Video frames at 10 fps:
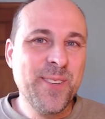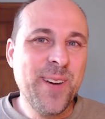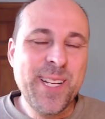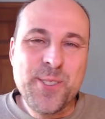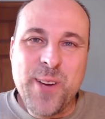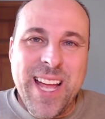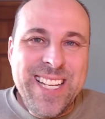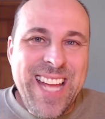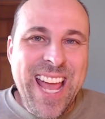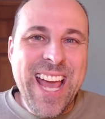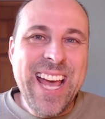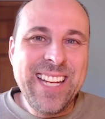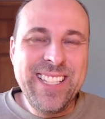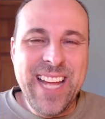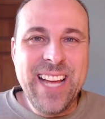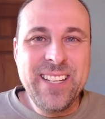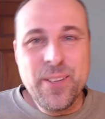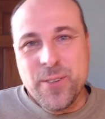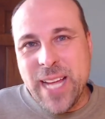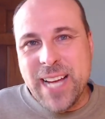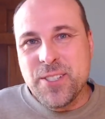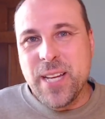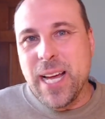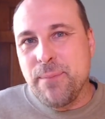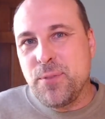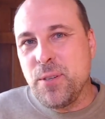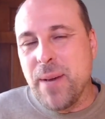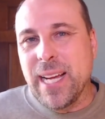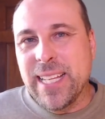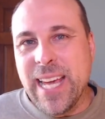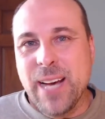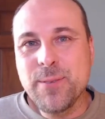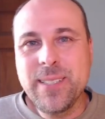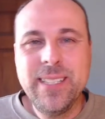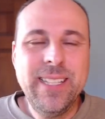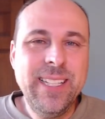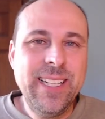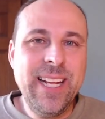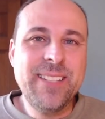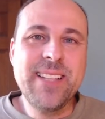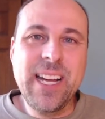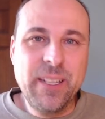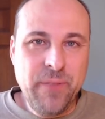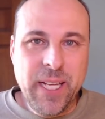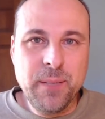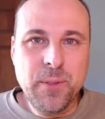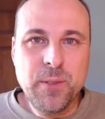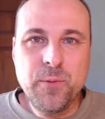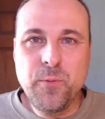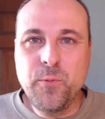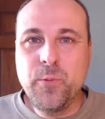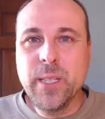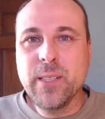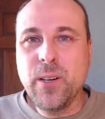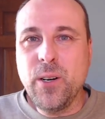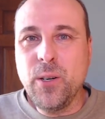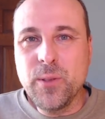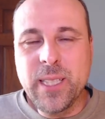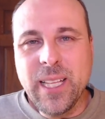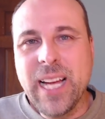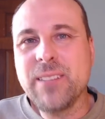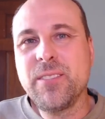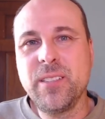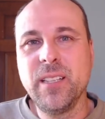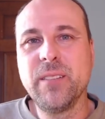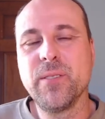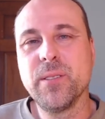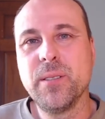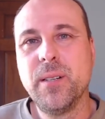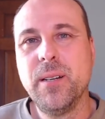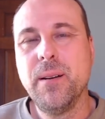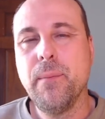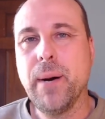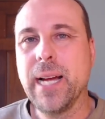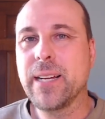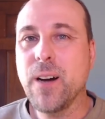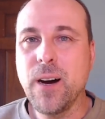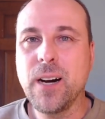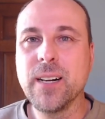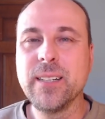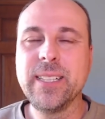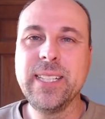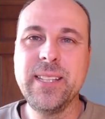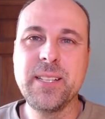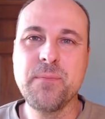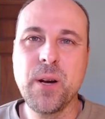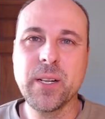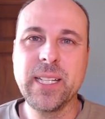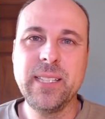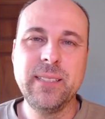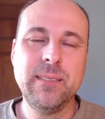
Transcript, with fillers: I tried to add da another dash type to my account. It's not available. We're only allowed to deliver by car in this market.